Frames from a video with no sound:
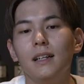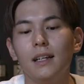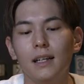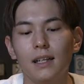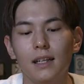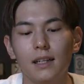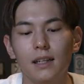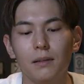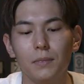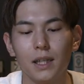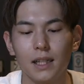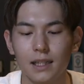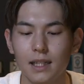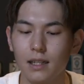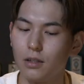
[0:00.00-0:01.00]

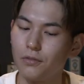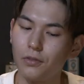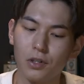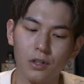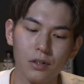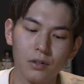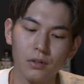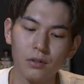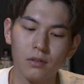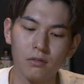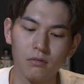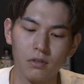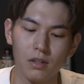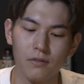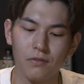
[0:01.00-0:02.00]
But yeah, overall,
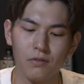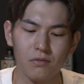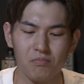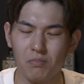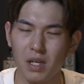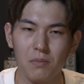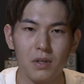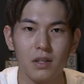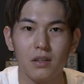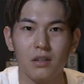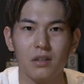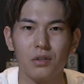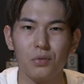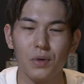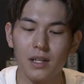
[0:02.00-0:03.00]
if maybe
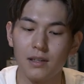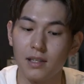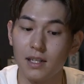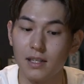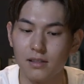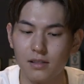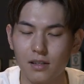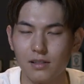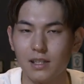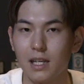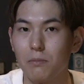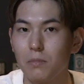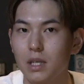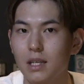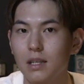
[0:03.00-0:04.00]
you wear thinner socks
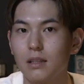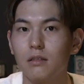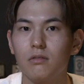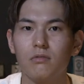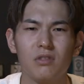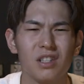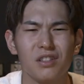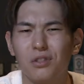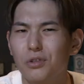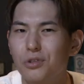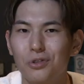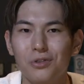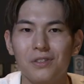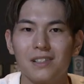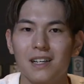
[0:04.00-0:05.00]
like me, just go
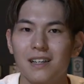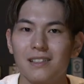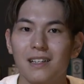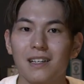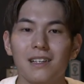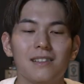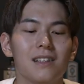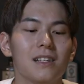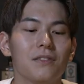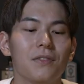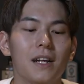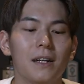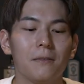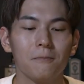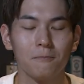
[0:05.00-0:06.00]
through the size, I guess that's
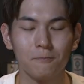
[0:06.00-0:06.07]
fine.